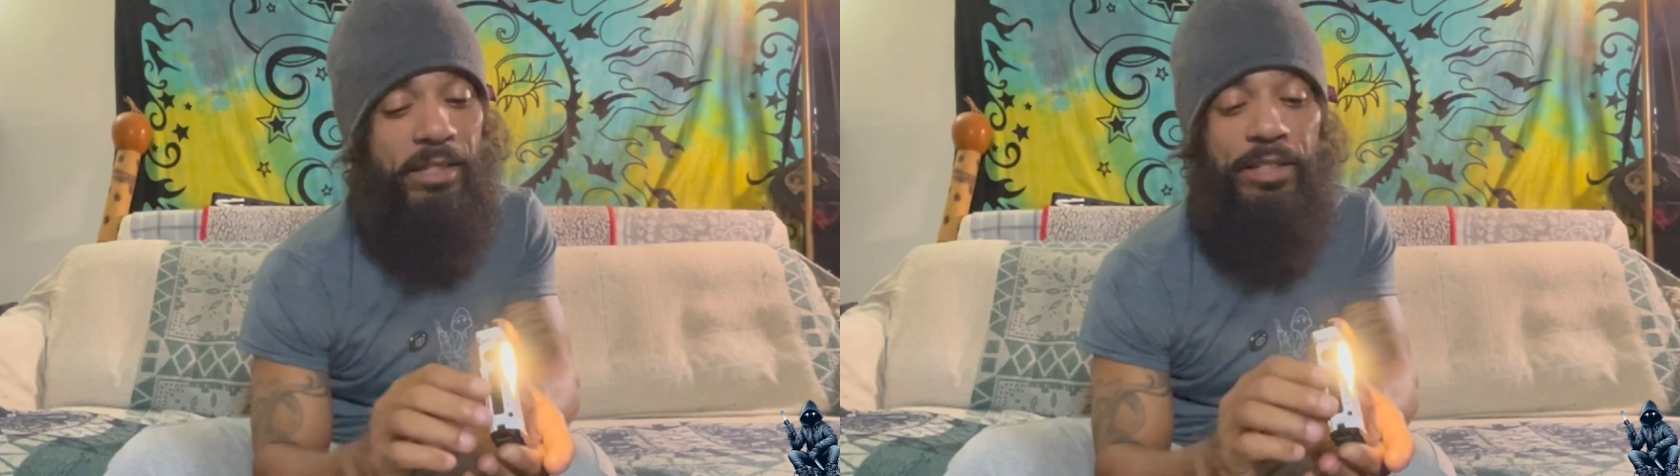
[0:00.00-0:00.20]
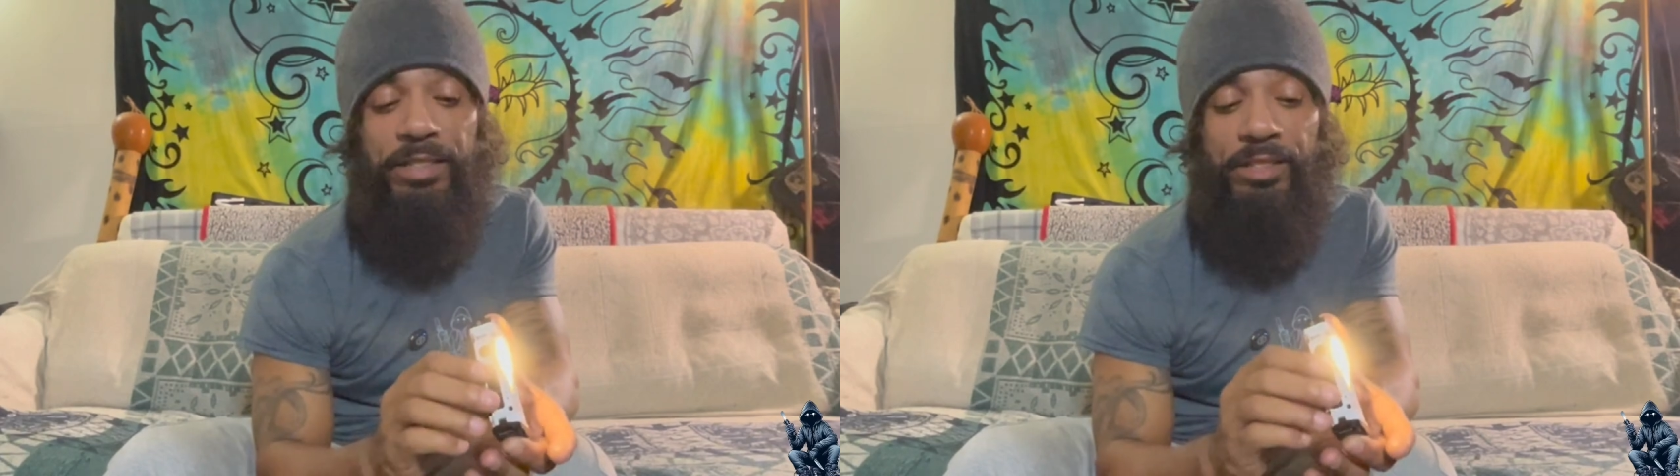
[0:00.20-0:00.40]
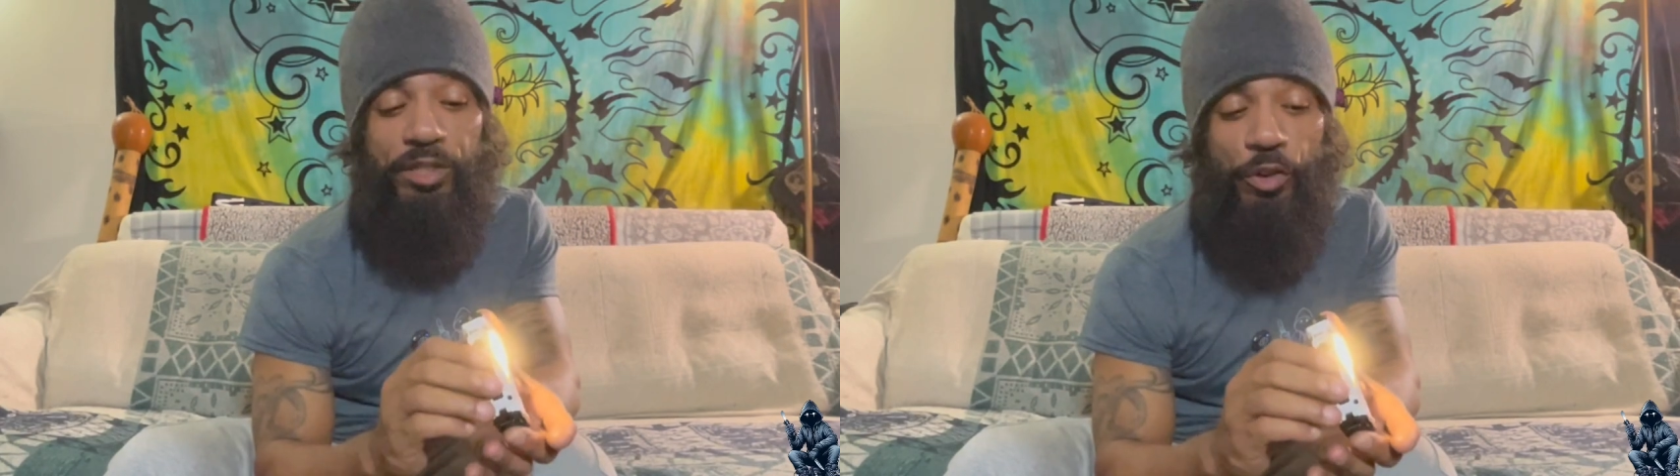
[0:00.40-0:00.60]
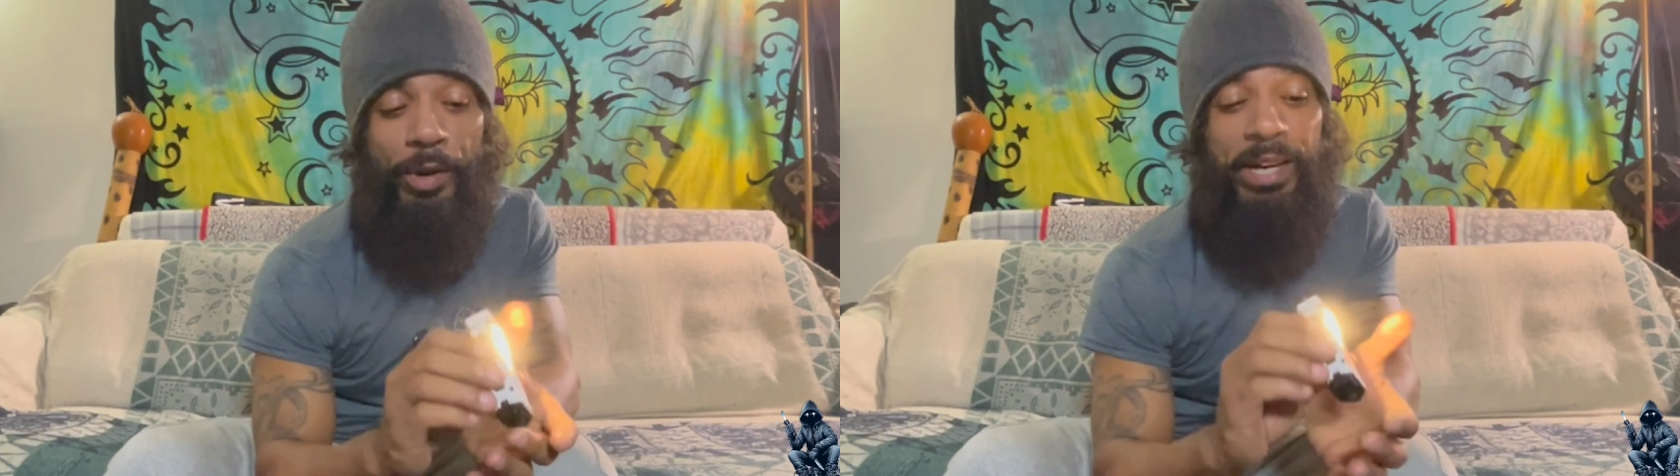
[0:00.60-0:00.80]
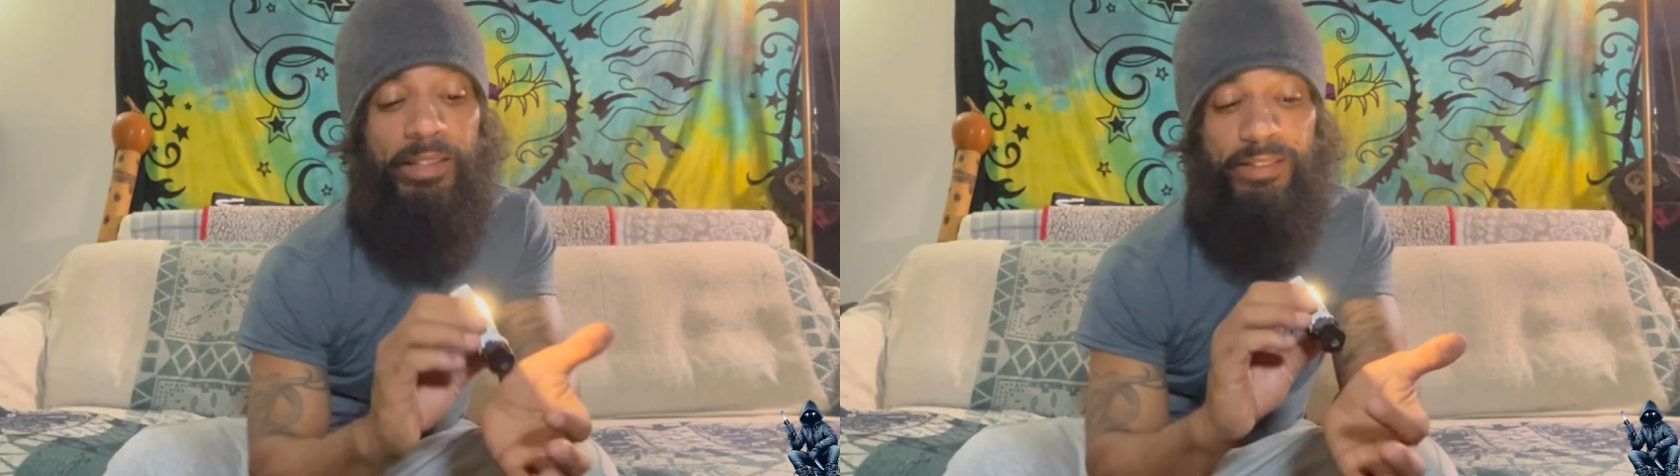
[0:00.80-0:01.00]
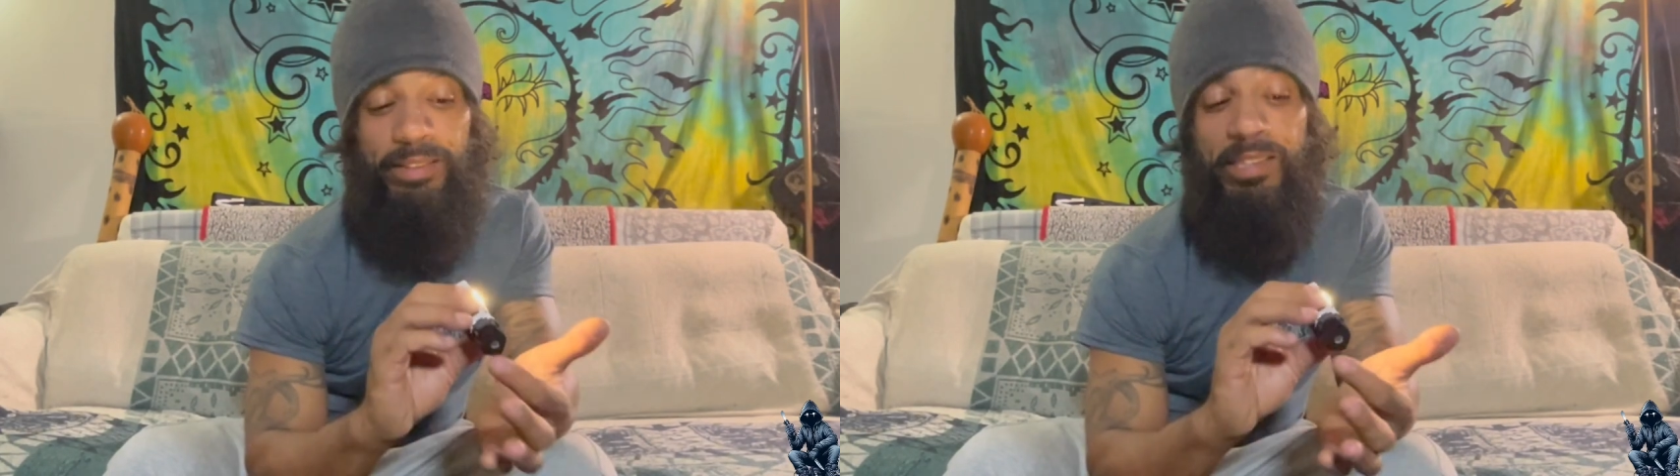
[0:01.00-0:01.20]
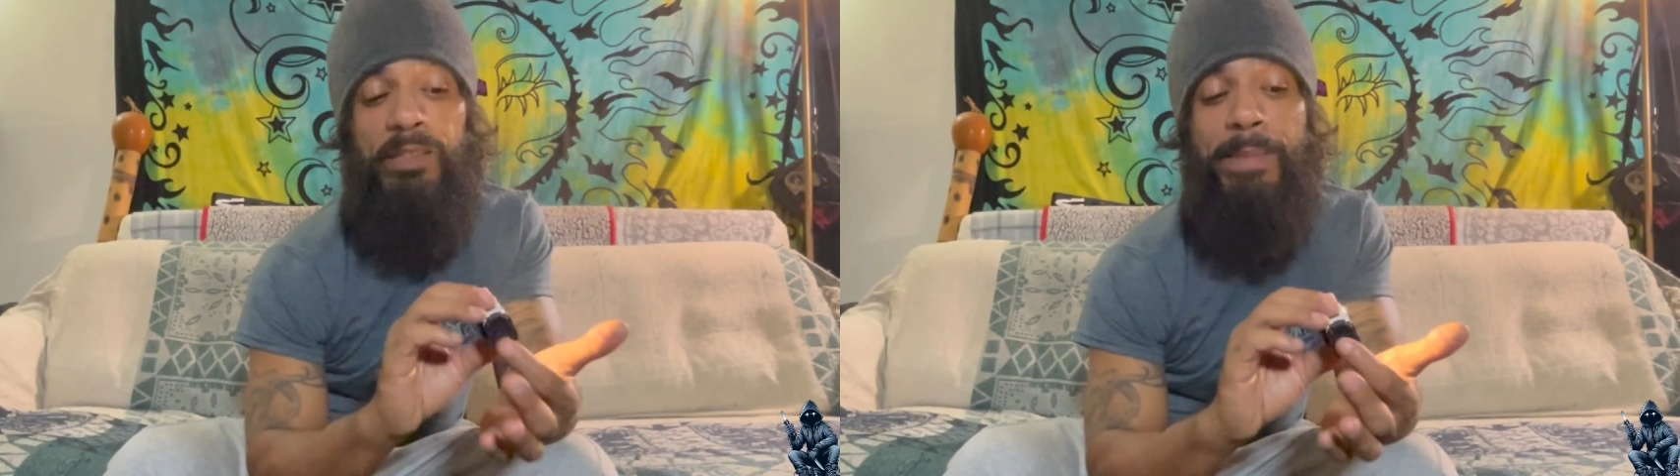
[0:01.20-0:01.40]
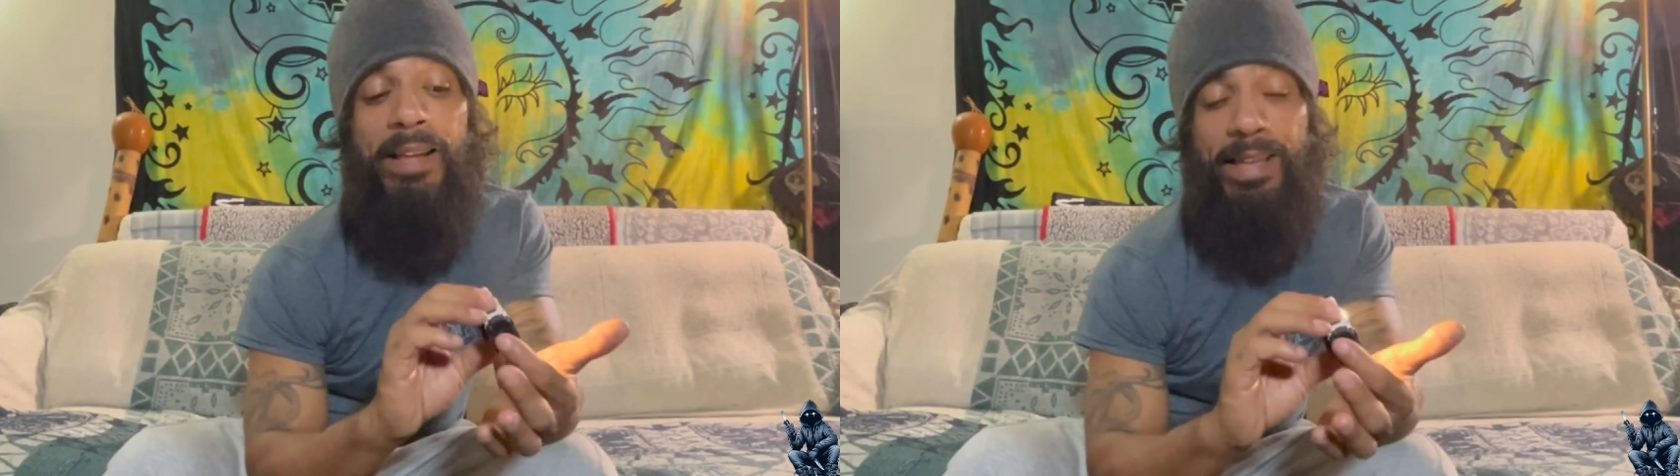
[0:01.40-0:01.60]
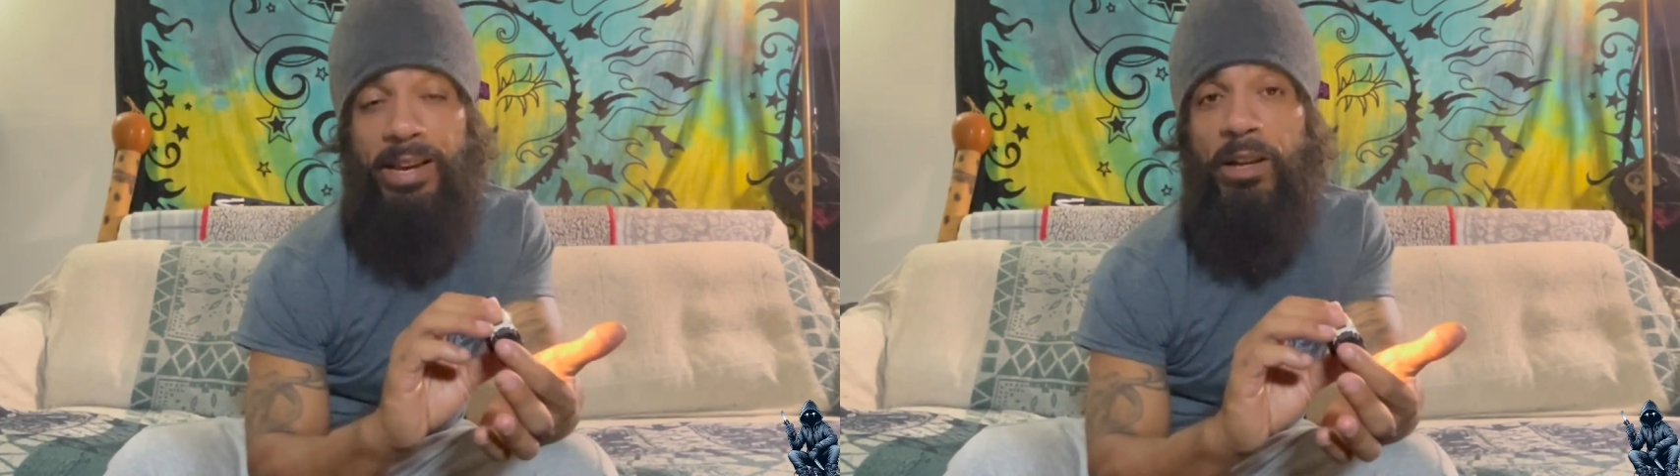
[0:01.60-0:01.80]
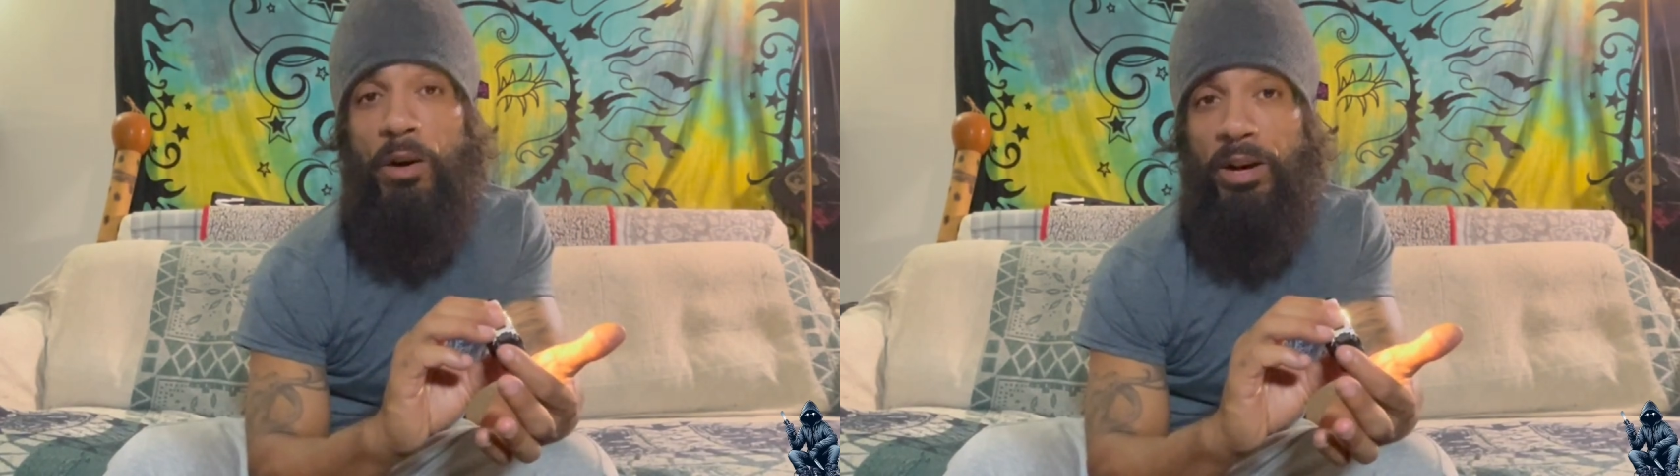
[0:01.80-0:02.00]
This is great. This is
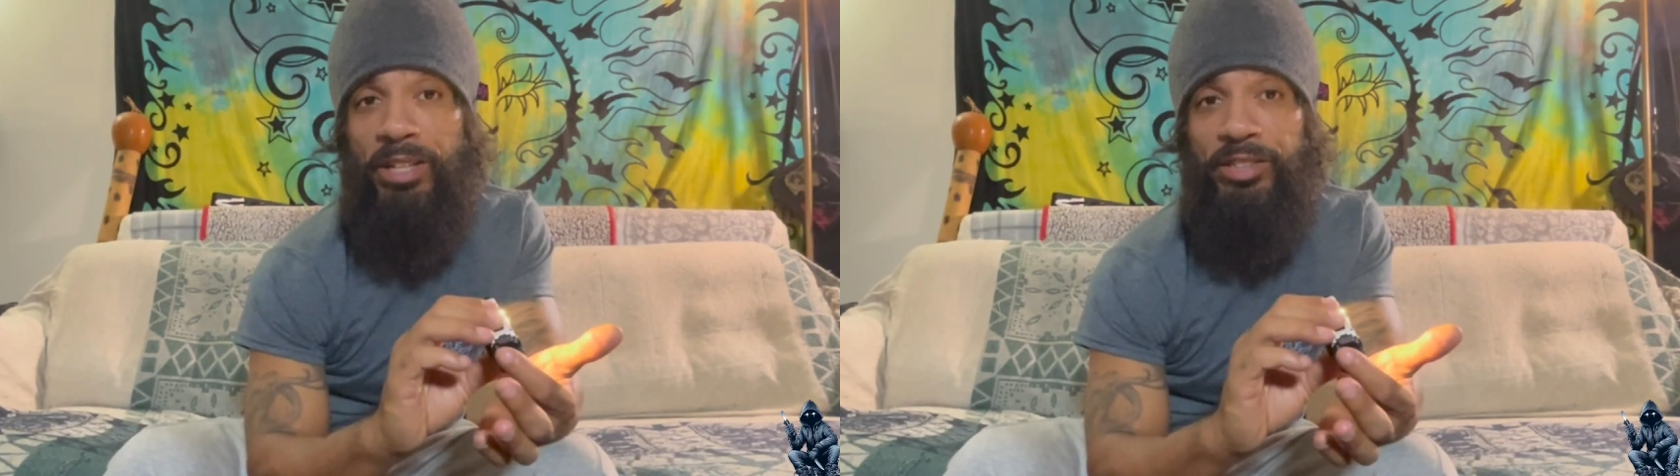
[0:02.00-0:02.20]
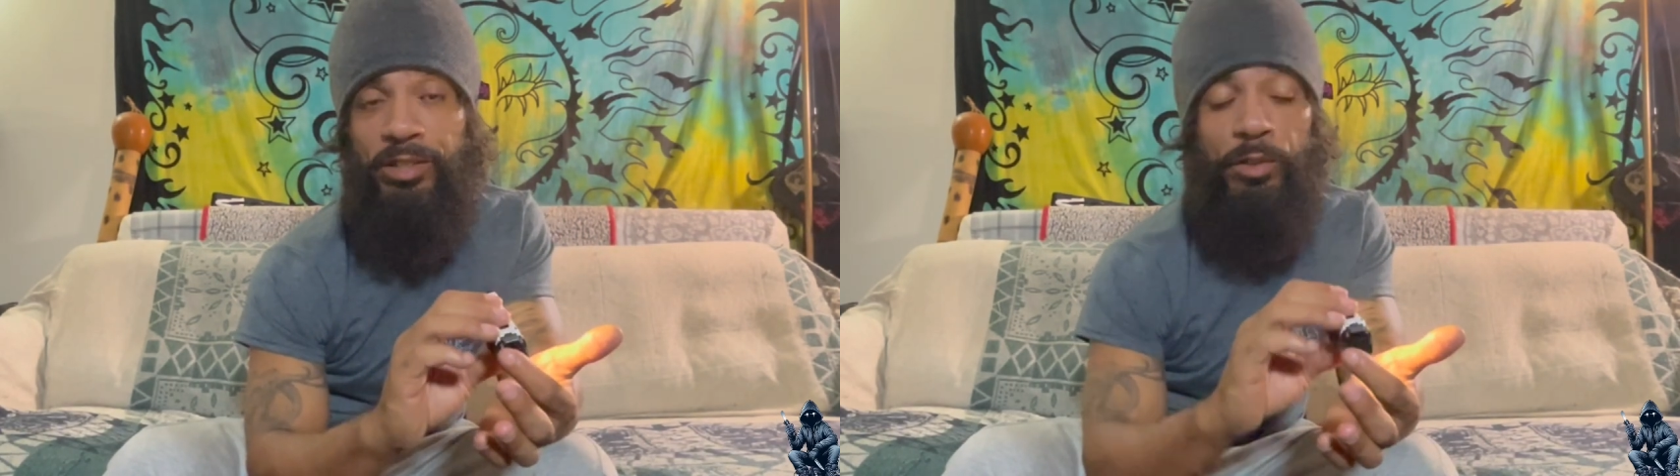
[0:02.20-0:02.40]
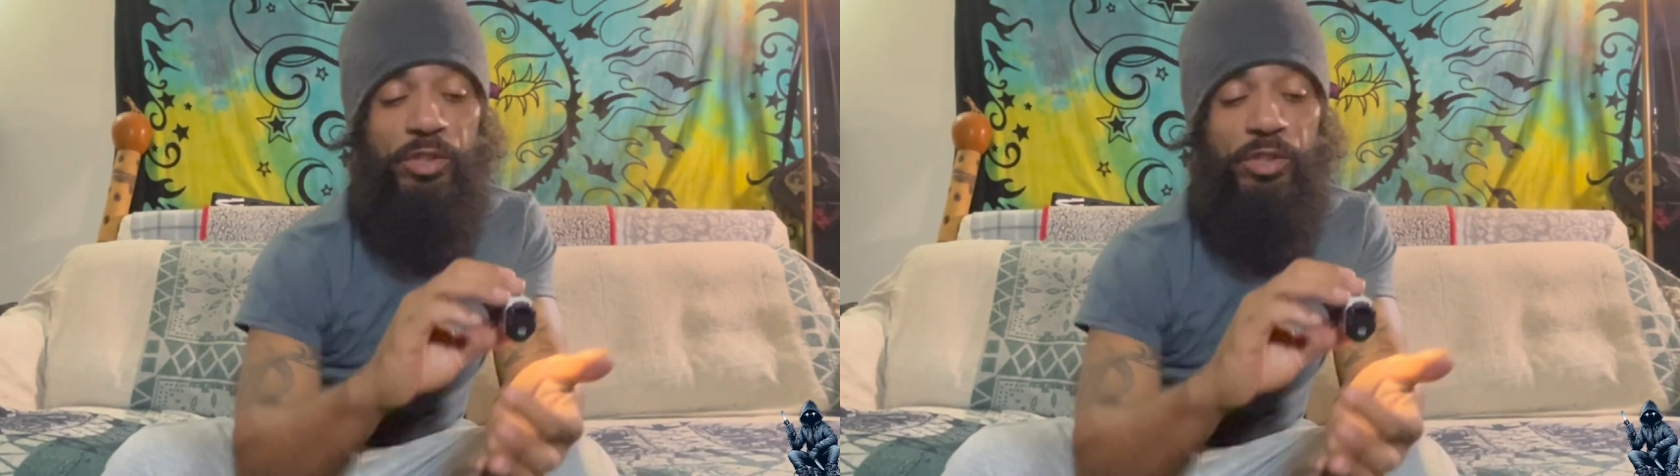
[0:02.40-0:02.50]
magnetic also,